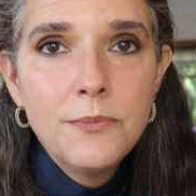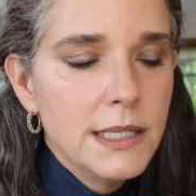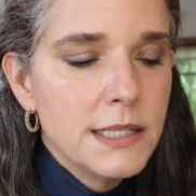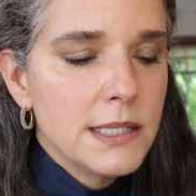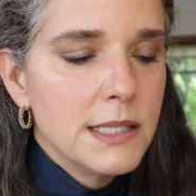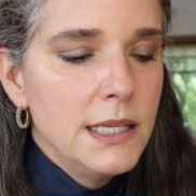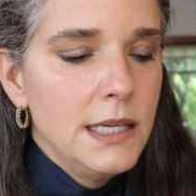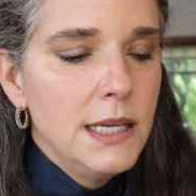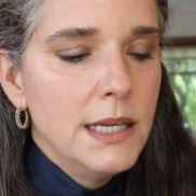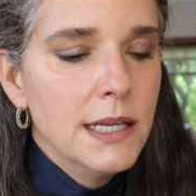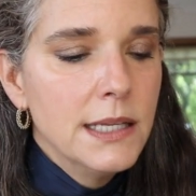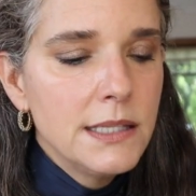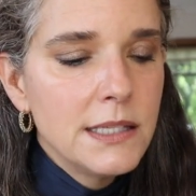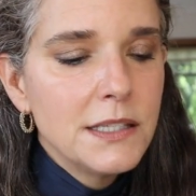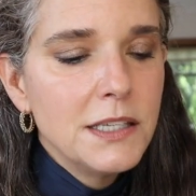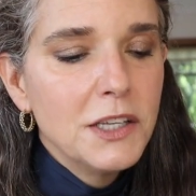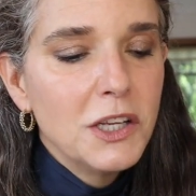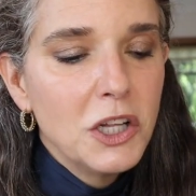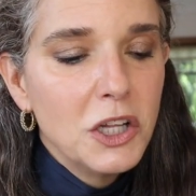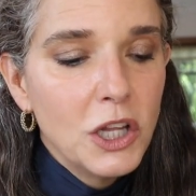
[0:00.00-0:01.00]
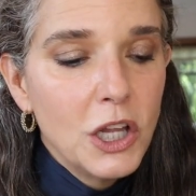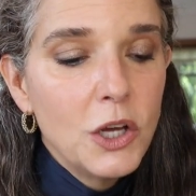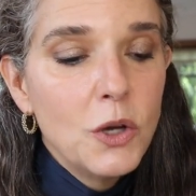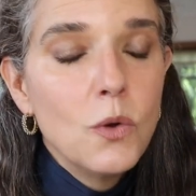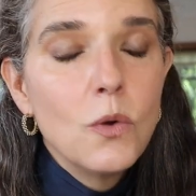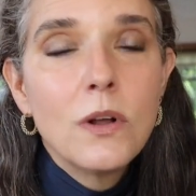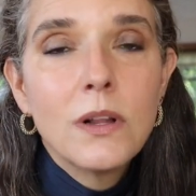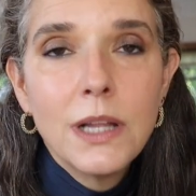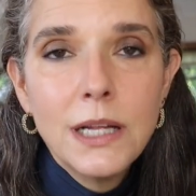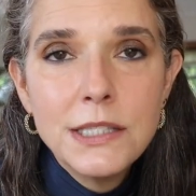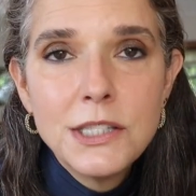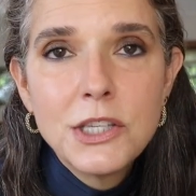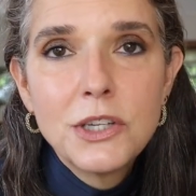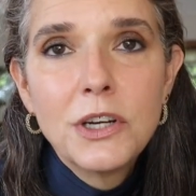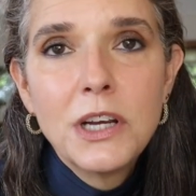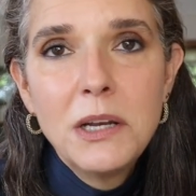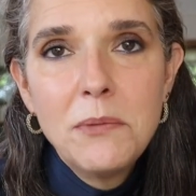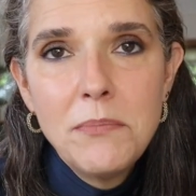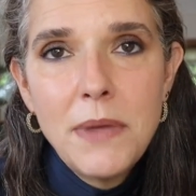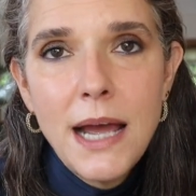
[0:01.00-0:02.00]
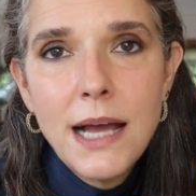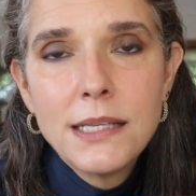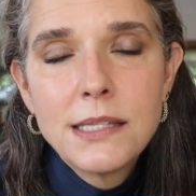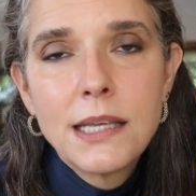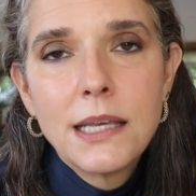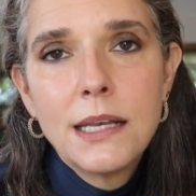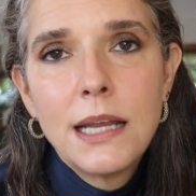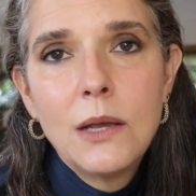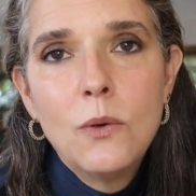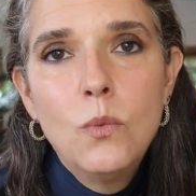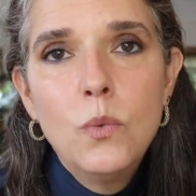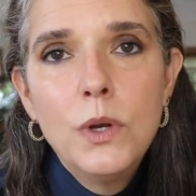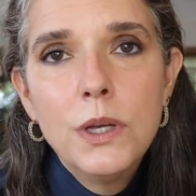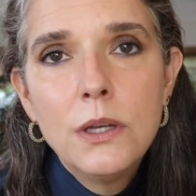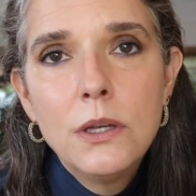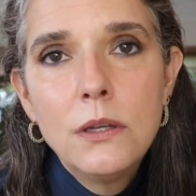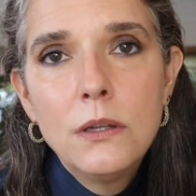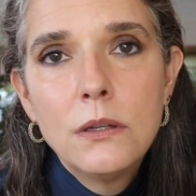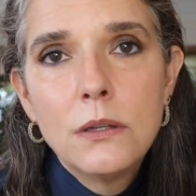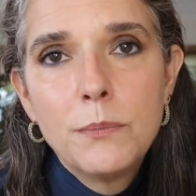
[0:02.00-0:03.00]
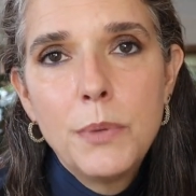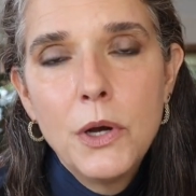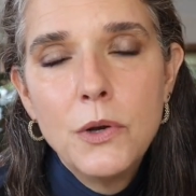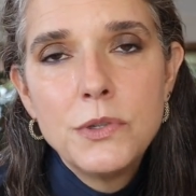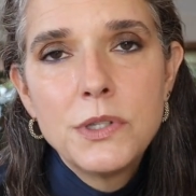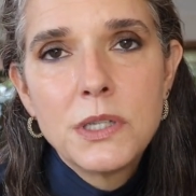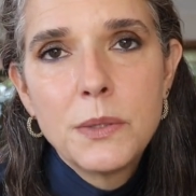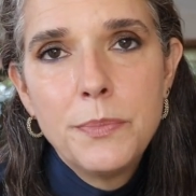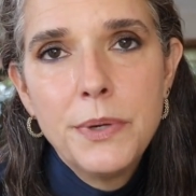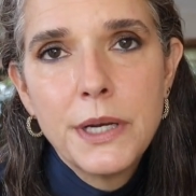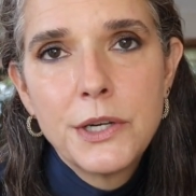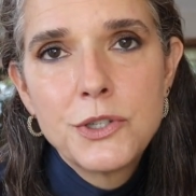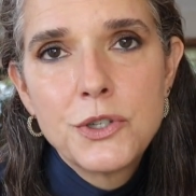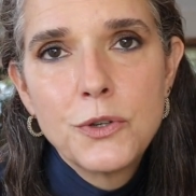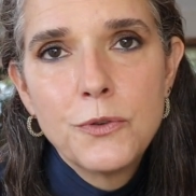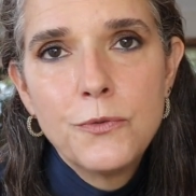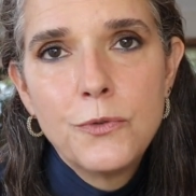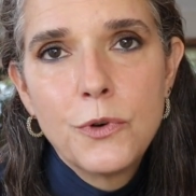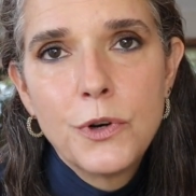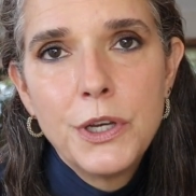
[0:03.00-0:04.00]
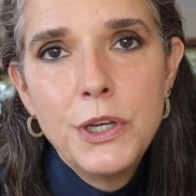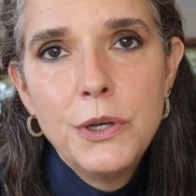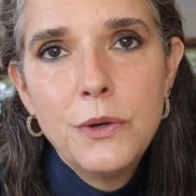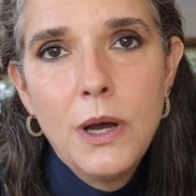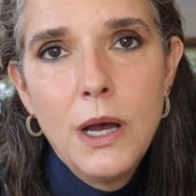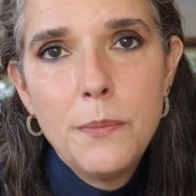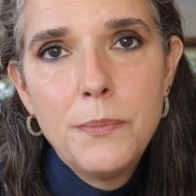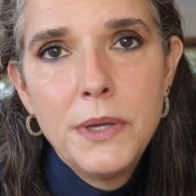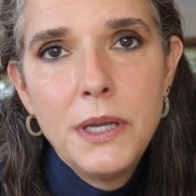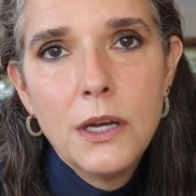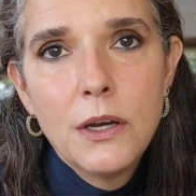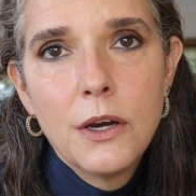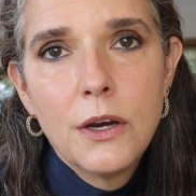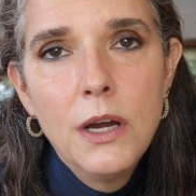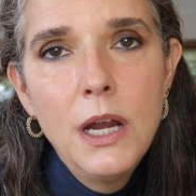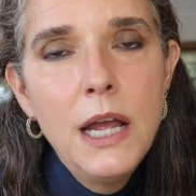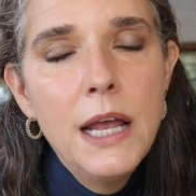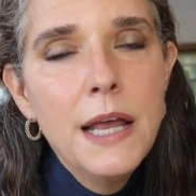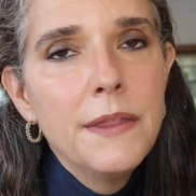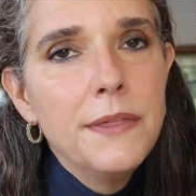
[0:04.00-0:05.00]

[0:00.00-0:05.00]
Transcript: It's the Instant Glow Cleanser cleanser and mask, and I will post a picture for you up here.